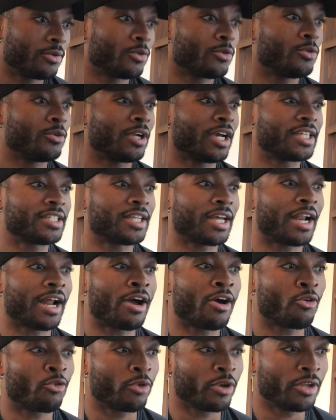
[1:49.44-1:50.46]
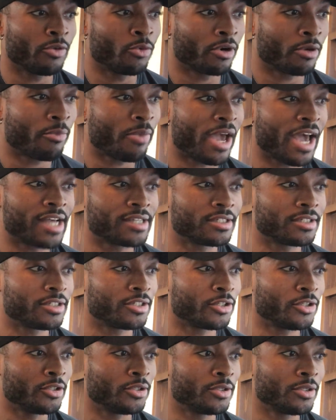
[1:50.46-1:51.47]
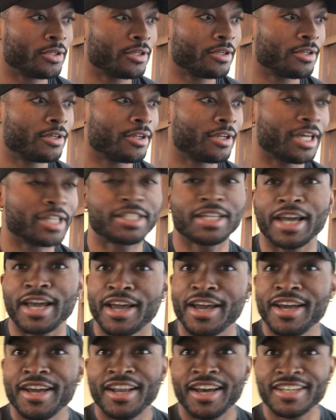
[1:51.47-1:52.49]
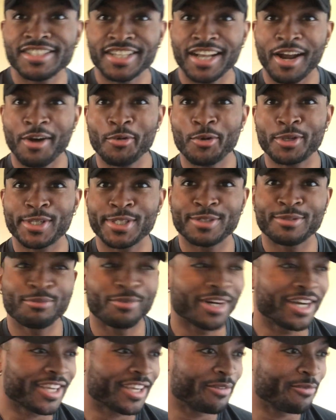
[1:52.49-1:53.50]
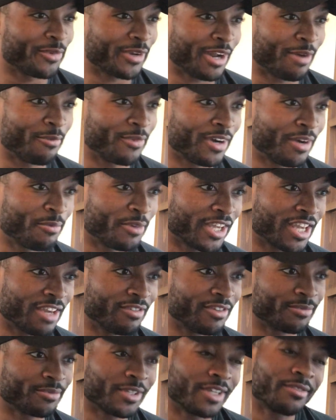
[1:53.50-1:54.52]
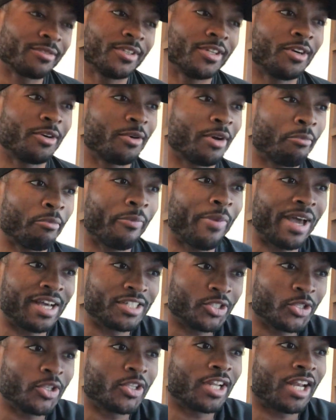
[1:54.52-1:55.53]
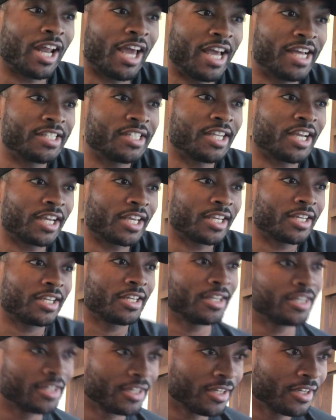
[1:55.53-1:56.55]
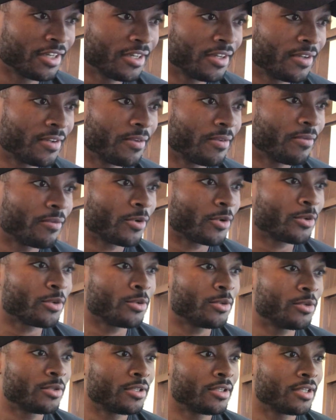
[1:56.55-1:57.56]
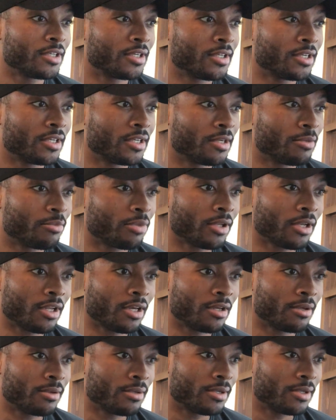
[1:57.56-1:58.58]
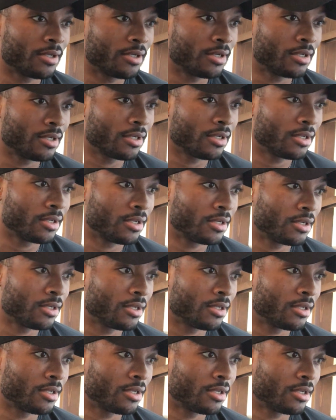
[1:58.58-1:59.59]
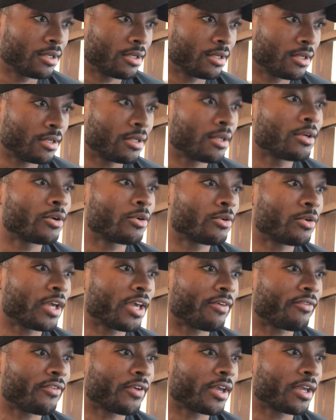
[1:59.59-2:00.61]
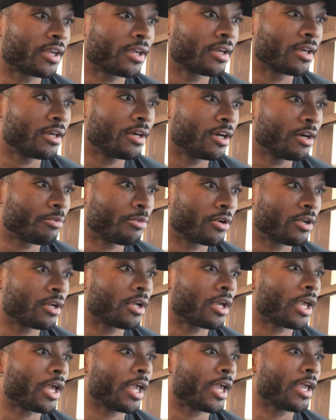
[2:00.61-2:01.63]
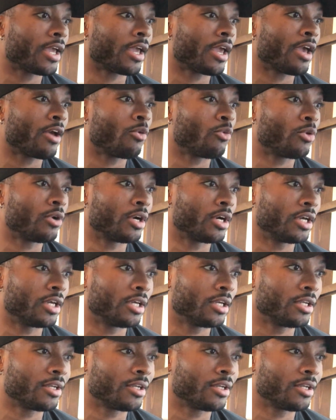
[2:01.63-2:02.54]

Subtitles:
Ooh, that's that. I don't really want to pass it to you. That's that. I want this bucket, but I'm gonna give it. You know, I'm gonna pass you at the last second. Oh, pull up. Oh, head fake. Up and on. Hey, and one.